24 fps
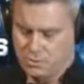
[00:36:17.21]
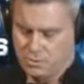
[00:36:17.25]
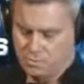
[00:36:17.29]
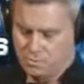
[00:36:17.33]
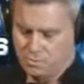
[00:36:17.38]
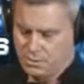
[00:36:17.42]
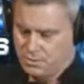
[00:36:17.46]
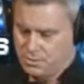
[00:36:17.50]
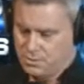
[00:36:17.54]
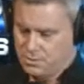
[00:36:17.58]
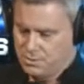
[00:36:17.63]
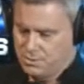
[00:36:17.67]

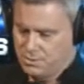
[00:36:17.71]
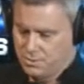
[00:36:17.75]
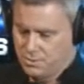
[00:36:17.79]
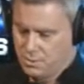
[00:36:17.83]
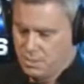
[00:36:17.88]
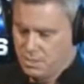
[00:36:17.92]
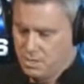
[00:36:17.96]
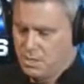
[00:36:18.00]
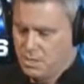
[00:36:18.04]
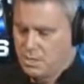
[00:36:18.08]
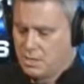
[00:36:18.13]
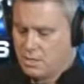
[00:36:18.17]
appeals to
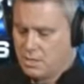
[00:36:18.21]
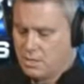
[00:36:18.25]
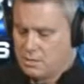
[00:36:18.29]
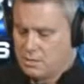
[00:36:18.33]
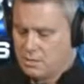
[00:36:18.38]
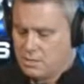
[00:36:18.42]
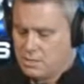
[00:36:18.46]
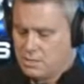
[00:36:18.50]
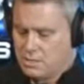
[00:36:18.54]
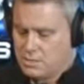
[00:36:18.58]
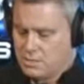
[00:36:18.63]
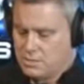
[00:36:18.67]

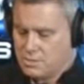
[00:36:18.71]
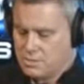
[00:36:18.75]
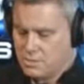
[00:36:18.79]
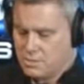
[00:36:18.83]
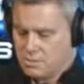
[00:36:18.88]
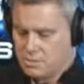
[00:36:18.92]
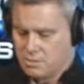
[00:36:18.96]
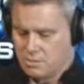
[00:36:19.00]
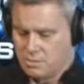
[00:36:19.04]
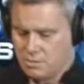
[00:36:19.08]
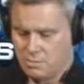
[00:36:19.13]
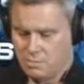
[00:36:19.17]
these
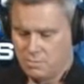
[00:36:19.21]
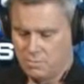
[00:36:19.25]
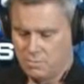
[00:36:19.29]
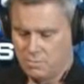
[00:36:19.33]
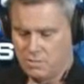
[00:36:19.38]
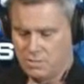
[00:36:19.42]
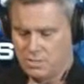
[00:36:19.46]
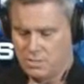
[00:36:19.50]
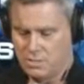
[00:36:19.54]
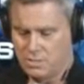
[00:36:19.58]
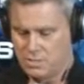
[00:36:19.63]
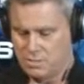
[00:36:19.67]

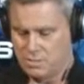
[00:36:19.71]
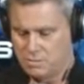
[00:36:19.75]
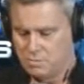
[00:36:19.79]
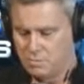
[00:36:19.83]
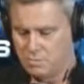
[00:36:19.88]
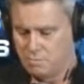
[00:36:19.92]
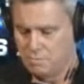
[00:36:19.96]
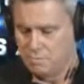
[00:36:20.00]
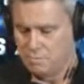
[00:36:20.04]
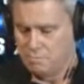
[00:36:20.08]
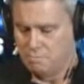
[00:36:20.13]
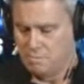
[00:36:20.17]

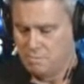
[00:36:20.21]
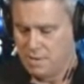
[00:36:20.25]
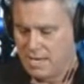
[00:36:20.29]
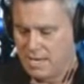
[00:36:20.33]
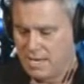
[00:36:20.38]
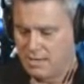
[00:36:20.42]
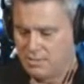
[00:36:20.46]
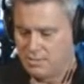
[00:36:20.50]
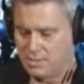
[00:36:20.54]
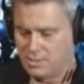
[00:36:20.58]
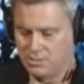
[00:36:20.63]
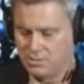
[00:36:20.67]

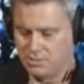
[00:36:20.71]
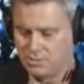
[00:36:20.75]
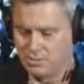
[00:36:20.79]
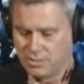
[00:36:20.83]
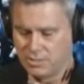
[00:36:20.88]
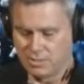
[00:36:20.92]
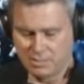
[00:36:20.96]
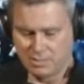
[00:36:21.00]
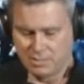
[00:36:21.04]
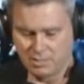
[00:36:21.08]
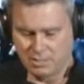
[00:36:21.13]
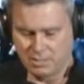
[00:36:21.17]

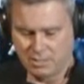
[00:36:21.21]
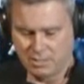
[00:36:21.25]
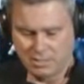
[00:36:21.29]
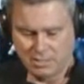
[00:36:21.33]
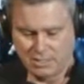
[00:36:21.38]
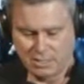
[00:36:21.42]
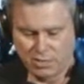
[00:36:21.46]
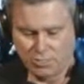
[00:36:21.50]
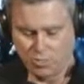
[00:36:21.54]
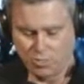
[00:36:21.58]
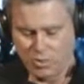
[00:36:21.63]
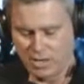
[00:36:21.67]
man-children
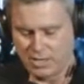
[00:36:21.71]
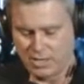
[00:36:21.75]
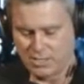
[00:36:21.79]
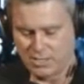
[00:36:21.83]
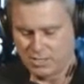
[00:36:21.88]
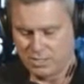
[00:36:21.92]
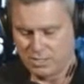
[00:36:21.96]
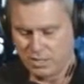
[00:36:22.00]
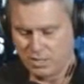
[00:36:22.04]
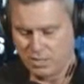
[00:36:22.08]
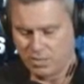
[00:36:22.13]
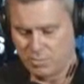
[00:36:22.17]
that they raise
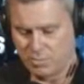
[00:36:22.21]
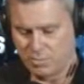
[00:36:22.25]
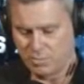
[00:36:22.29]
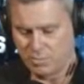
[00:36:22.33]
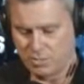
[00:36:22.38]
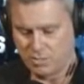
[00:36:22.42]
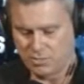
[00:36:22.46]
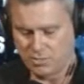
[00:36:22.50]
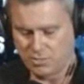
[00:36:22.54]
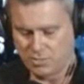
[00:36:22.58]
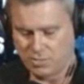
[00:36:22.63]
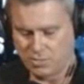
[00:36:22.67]
in Arab
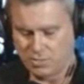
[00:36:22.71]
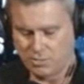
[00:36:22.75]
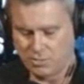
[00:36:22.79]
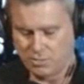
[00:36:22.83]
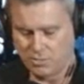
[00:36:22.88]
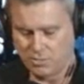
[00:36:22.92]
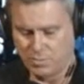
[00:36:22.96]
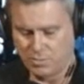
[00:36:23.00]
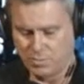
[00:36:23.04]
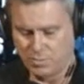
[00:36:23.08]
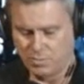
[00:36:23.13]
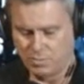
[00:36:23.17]
countries, who
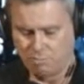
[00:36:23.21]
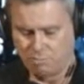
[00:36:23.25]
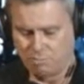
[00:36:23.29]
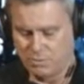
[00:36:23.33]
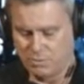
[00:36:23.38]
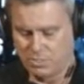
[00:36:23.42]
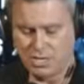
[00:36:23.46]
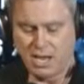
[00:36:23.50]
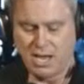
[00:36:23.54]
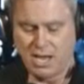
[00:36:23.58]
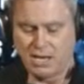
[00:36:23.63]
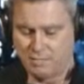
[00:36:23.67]
have been
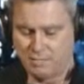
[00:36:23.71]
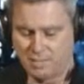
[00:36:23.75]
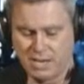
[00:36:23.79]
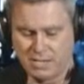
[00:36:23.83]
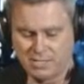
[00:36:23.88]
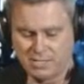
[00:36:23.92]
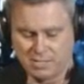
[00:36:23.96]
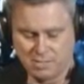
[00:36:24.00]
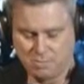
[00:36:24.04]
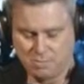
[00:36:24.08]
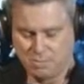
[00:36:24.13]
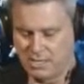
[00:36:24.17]

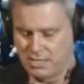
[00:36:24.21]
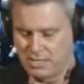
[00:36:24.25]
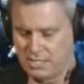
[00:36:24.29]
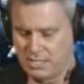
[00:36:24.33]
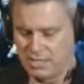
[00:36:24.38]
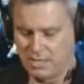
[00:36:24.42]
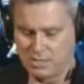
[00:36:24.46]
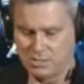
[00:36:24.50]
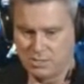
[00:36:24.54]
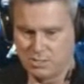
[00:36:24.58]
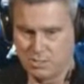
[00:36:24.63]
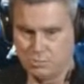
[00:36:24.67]
sodomized in many
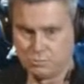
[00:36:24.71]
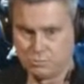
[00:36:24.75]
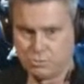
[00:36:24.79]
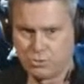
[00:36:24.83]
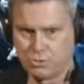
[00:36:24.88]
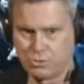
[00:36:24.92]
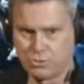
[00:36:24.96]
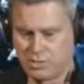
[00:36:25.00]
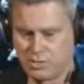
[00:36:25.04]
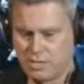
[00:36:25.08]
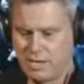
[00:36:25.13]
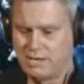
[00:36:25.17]
cases,
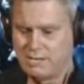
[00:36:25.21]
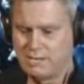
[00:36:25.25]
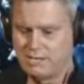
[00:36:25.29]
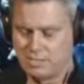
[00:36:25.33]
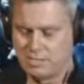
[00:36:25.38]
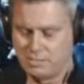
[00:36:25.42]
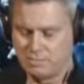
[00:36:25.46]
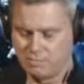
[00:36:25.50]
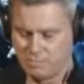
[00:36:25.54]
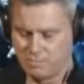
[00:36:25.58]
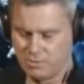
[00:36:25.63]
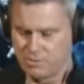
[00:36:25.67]
brutalized
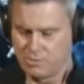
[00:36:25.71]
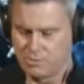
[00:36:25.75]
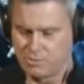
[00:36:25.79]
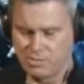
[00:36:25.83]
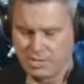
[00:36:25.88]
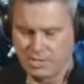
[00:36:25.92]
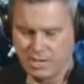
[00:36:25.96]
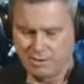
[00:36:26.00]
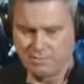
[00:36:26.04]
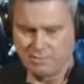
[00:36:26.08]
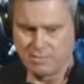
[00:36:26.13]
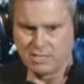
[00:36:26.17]
in
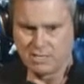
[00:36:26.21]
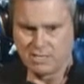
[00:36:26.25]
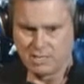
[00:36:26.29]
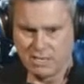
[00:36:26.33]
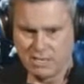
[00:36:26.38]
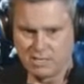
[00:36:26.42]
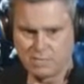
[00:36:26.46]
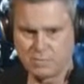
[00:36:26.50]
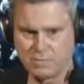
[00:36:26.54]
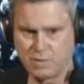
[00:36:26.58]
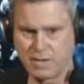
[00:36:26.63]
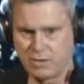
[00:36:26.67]
virtually every
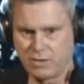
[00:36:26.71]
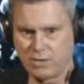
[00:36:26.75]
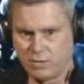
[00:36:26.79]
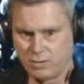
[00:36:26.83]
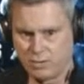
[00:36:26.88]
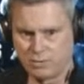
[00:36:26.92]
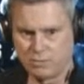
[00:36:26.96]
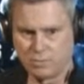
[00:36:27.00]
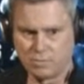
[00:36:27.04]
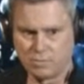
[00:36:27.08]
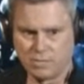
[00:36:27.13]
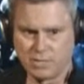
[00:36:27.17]
case by
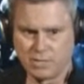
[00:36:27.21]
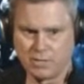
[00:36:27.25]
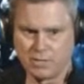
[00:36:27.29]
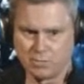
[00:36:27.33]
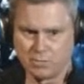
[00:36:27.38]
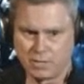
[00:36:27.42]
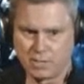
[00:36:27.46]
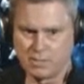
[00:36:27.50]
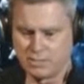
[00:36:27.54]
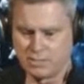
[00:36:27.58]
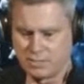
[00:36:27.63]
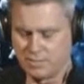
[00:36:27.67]
older male
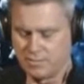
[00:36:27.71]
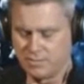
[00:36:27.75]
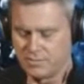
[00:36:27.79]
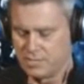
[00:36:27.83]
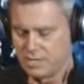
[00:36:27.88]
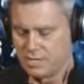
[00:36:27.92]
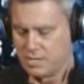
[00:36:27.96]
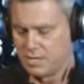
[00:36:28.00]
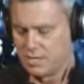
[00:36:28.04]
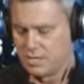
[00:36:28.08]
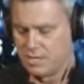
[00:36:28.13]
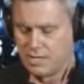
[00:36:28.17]
relatives.
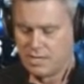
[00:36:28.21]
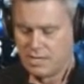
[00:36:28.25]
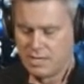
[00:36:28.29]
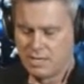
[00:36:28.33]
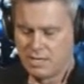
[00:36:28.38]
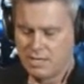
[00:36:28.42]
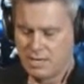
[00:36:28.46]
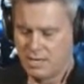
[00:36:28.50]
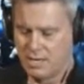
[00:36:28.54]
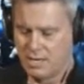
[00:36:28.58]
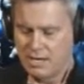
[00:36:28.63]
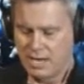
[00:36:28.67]
And